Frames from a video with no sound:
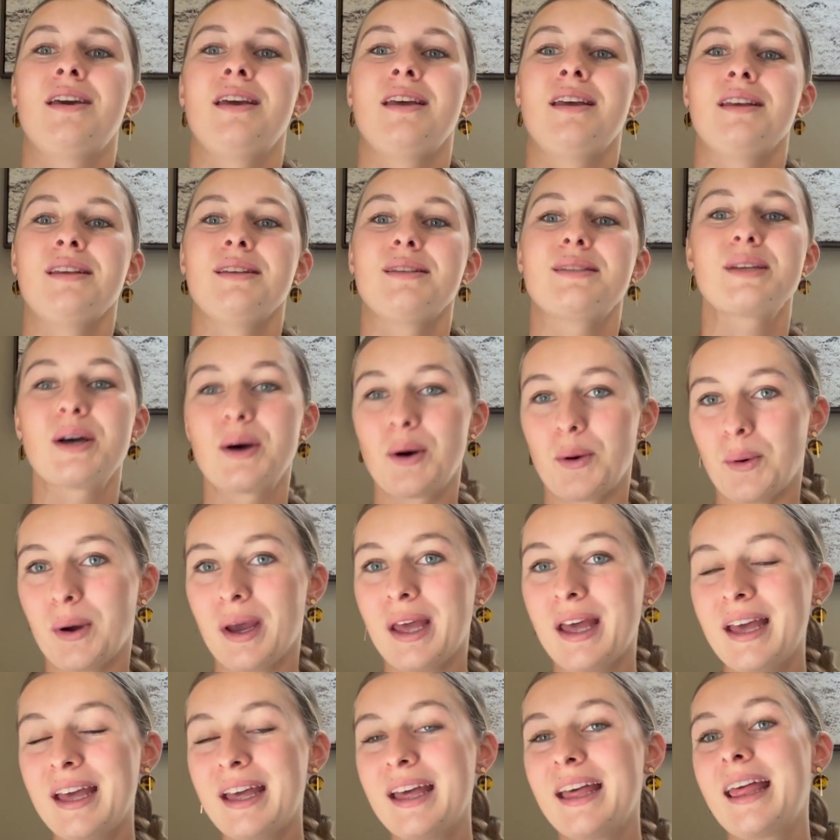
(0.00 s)
So
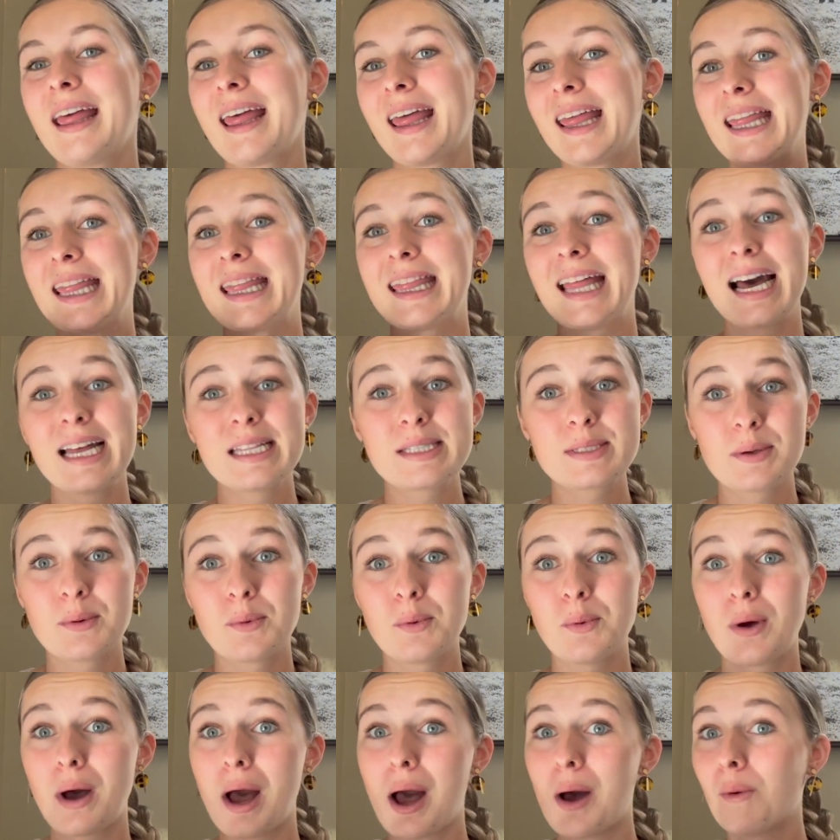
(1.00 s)
that's
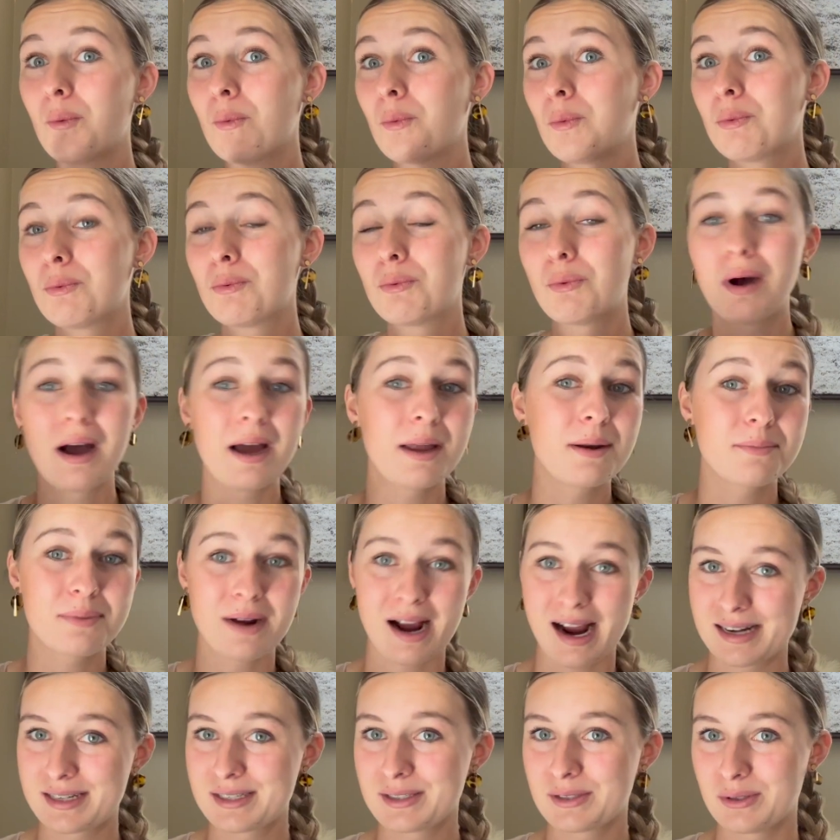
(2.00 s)
one
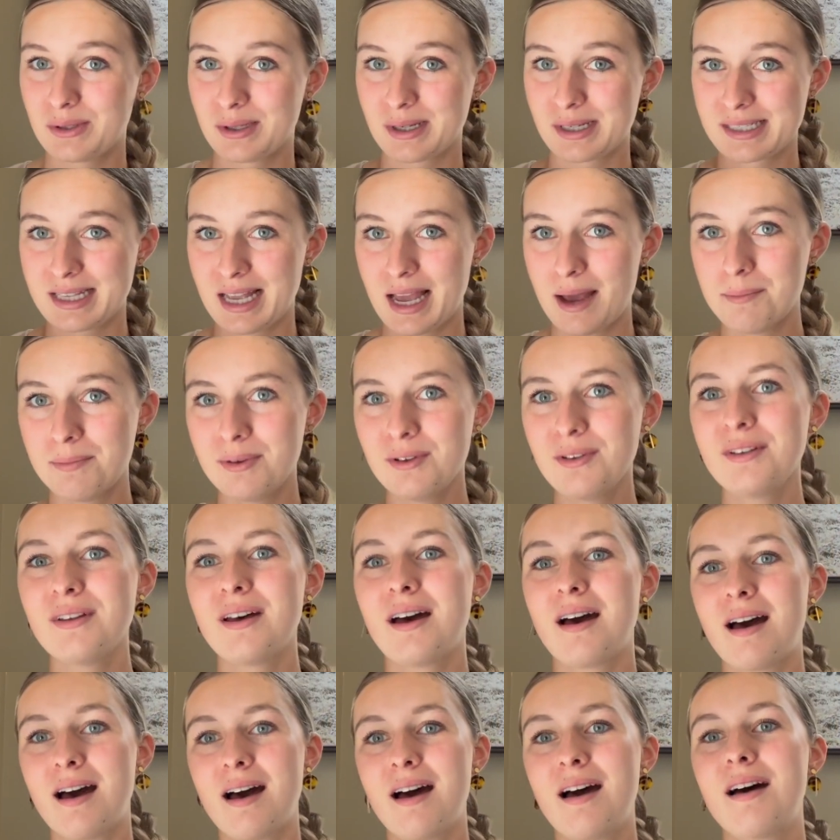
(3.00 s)
practical
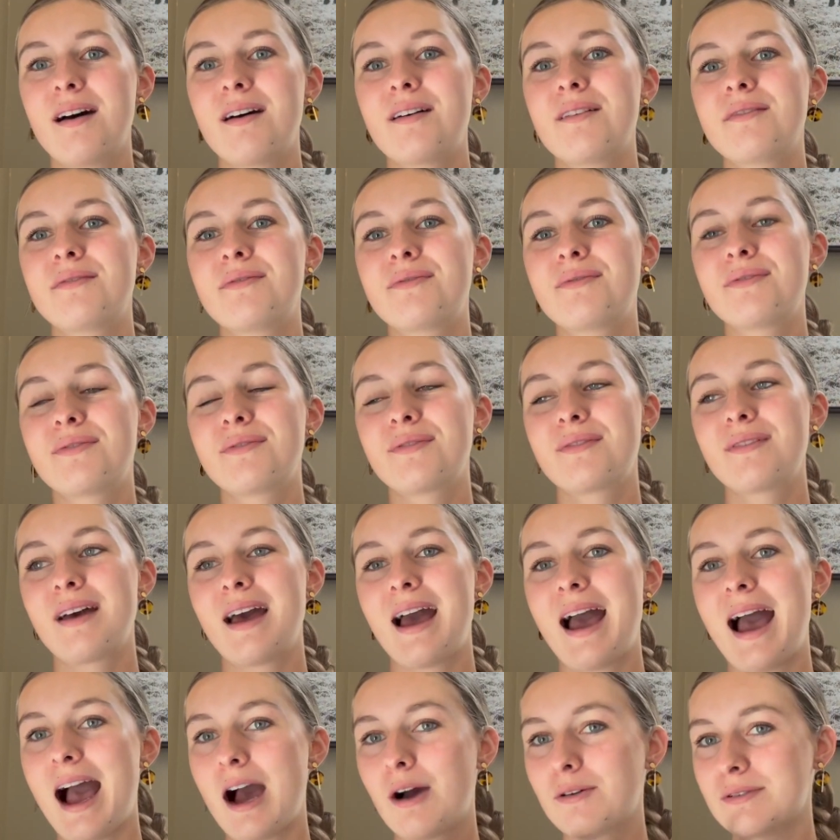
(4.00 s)
example of
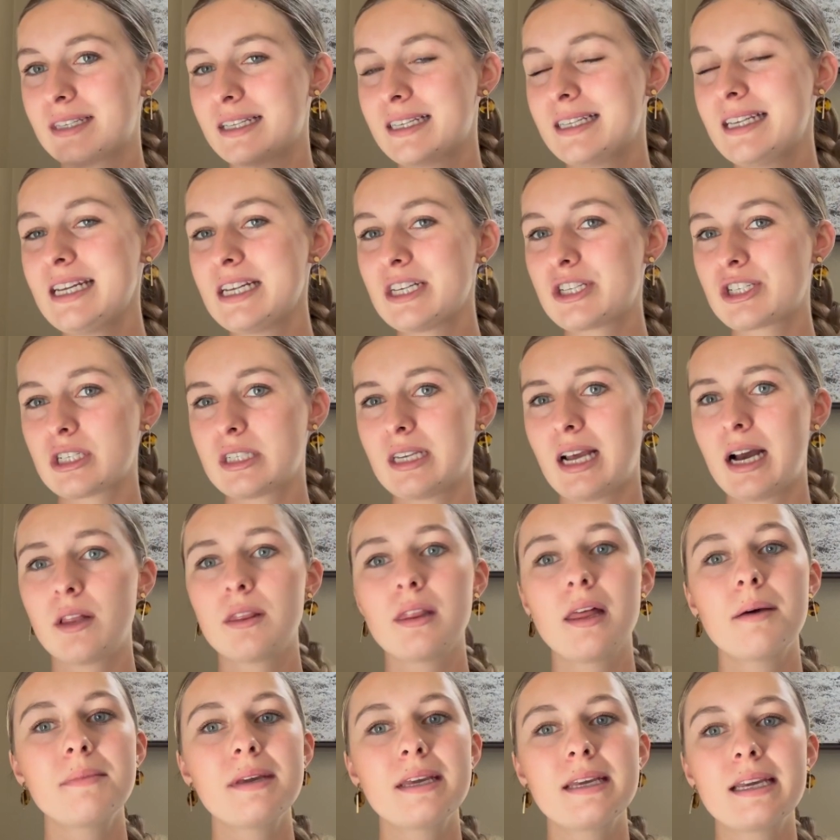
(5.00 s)
how to teach. Now
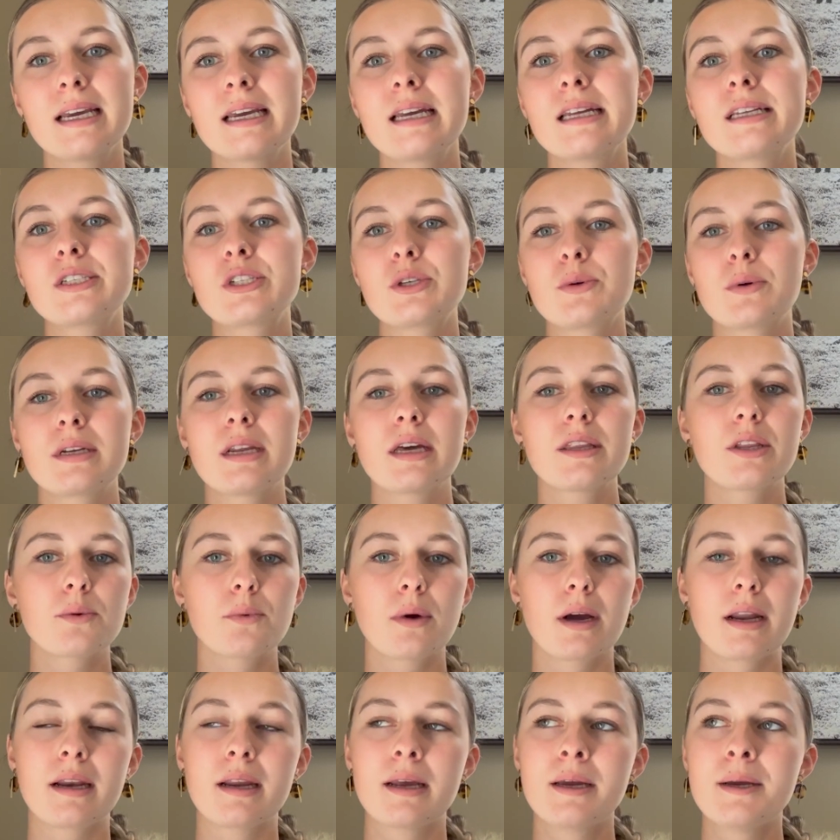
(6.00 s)
let me get into another
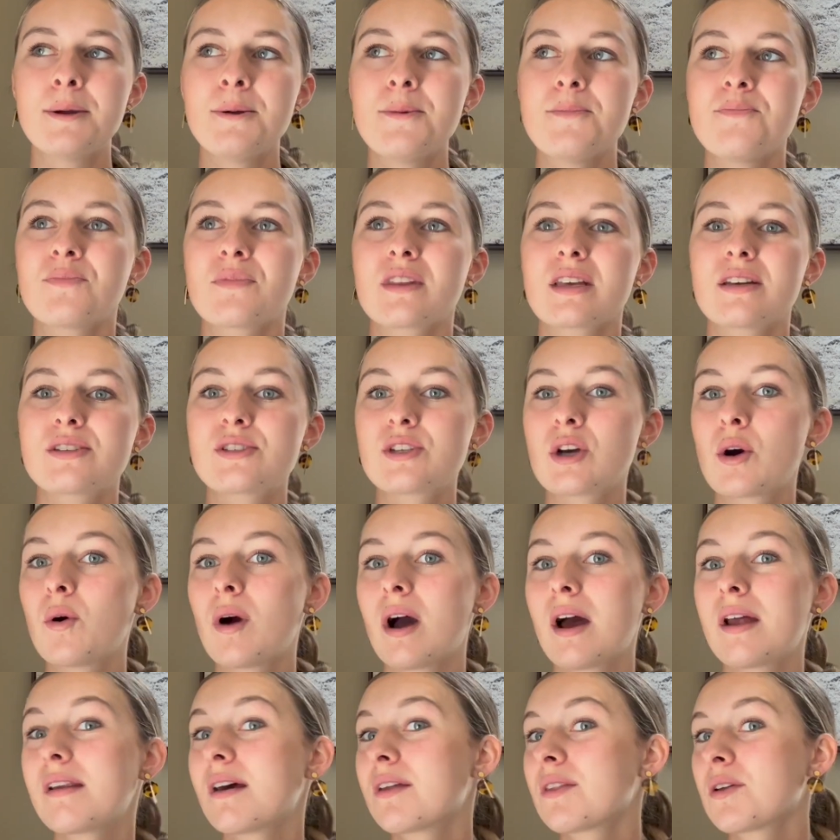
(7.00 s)
one. So
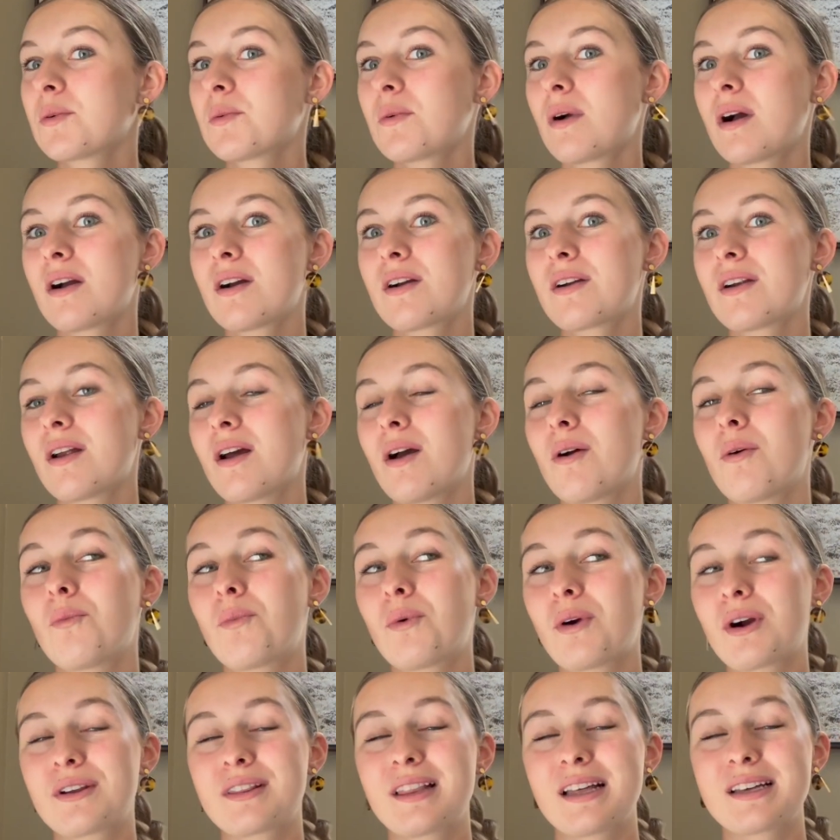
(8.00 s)
another
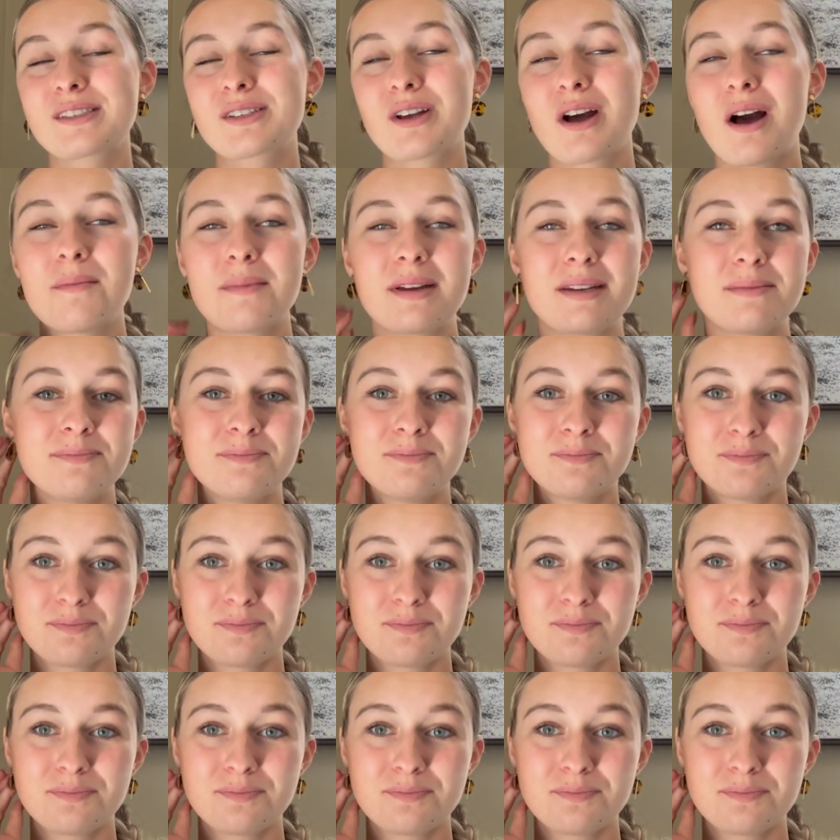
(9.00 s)
word that's common